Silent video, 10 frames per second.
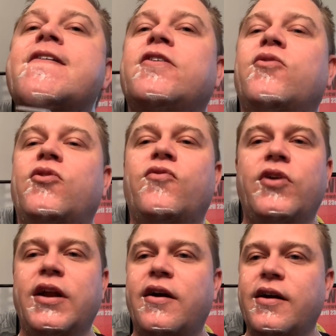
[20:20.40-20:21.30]
going
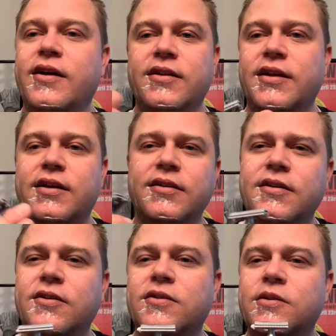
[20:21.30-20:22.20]
over an area like,
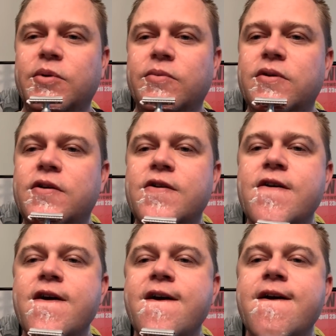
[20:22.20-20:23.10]
you know, a little bit
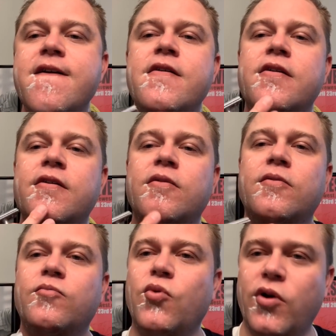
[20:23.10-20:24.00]

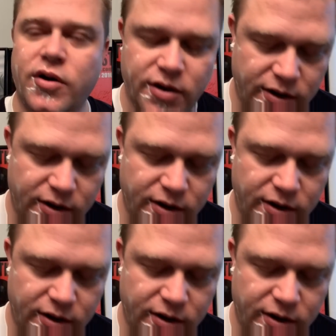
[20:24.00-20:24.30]
more.